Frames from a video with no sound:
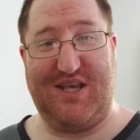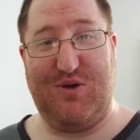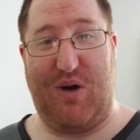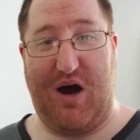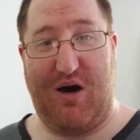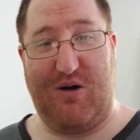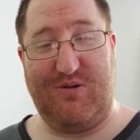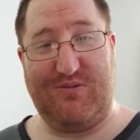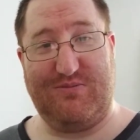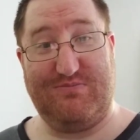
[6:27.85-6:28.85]
you all
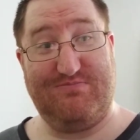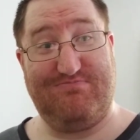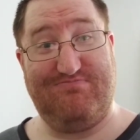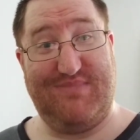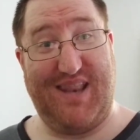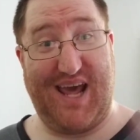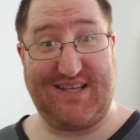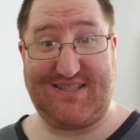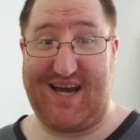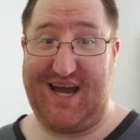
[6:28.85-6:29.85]

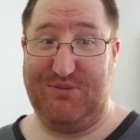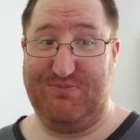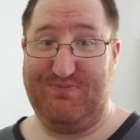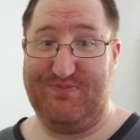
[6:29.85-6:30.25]
next time.